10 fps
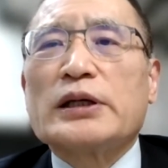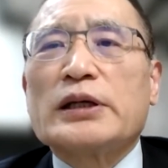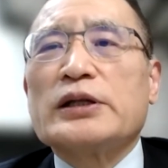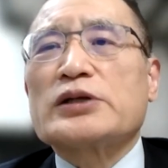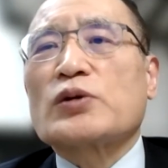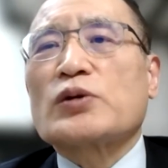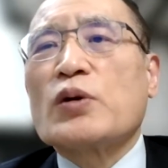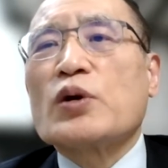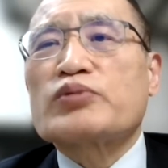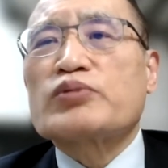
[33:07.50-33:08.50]
In this
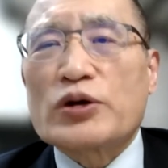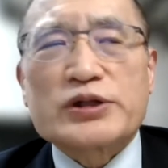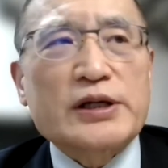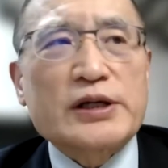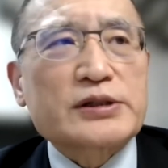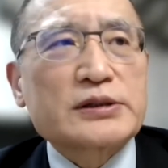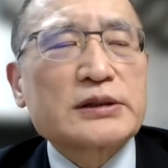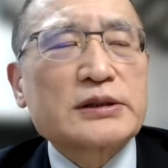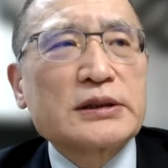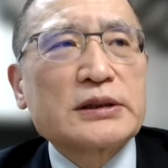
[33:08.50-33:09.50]
whole process,
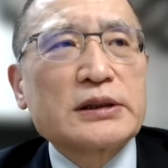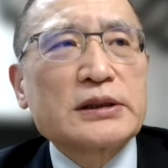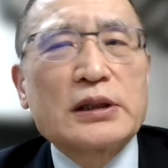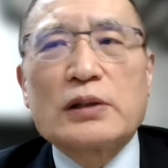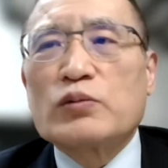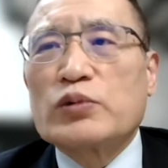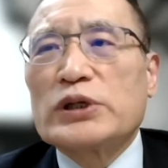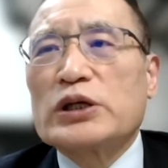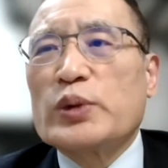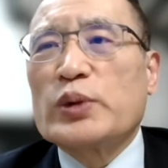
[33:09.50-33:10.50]
we
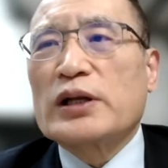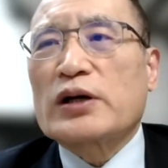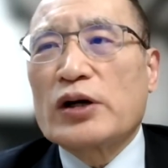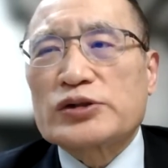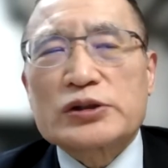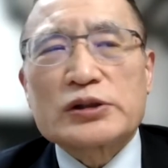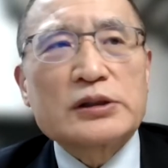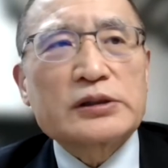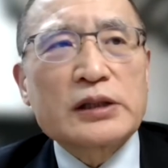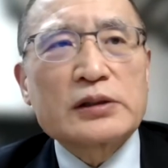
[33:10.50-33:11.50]
will
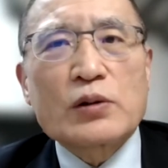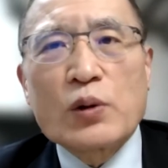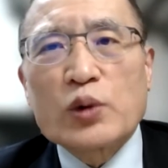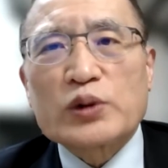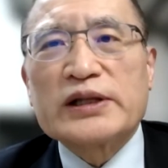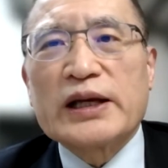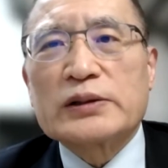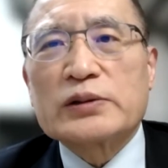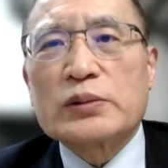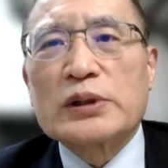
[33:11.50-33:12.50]
consult and coordinate
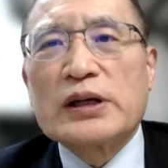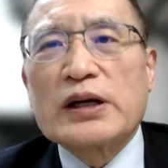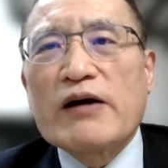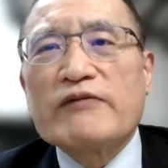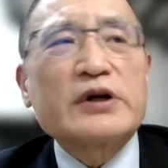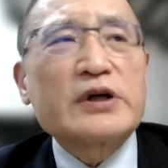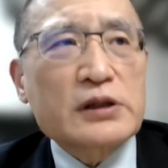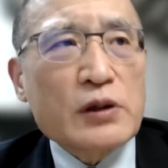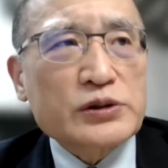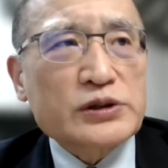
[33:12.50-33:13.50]
very
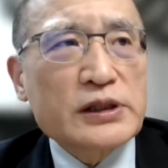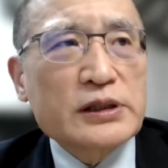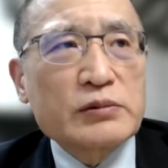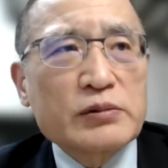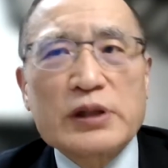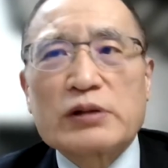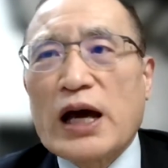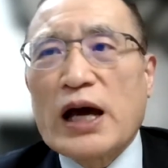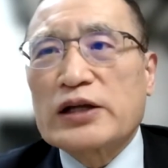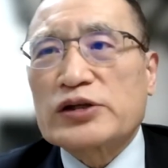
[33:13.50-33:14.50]
closely with the
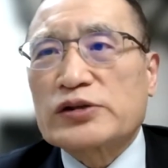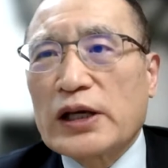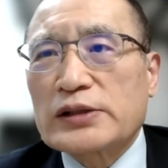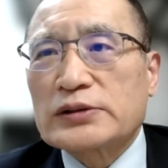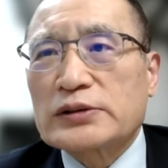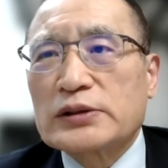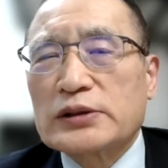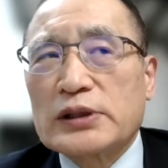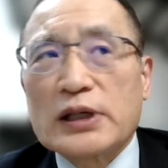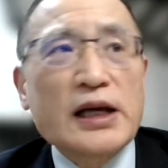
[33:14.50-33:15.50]
United States,
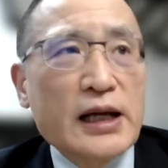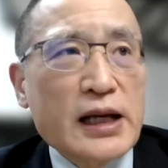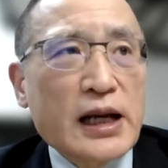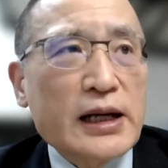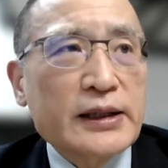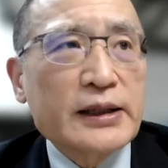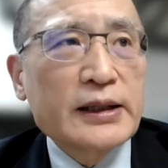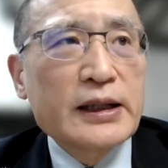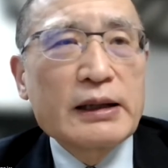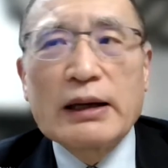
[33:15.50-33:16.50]
an ally,
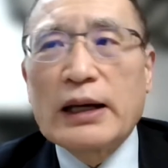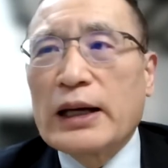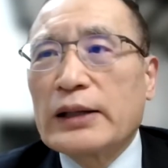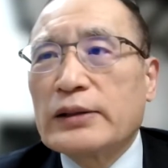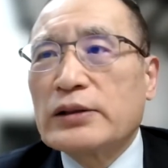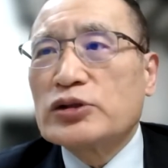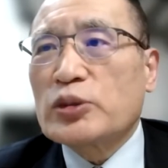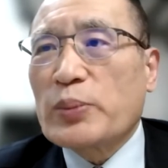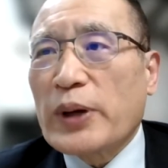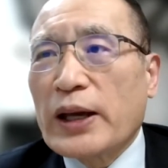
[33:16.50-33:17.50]
and
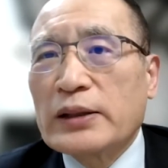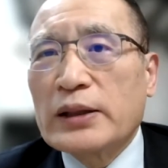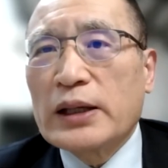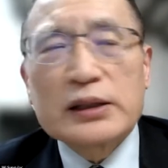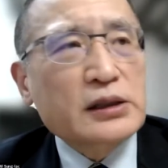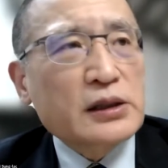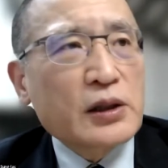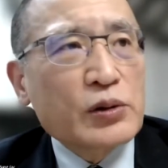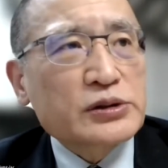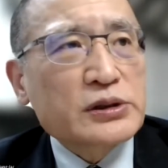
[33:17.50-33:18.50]
Japan, a
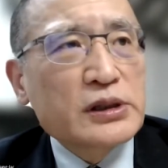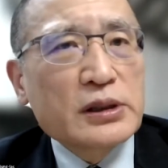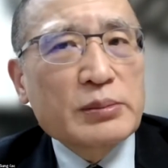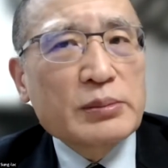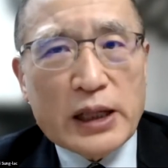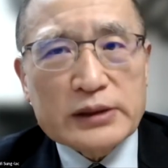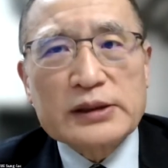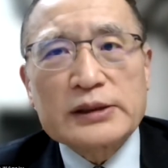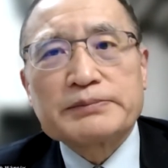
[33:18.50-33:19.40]
close partner.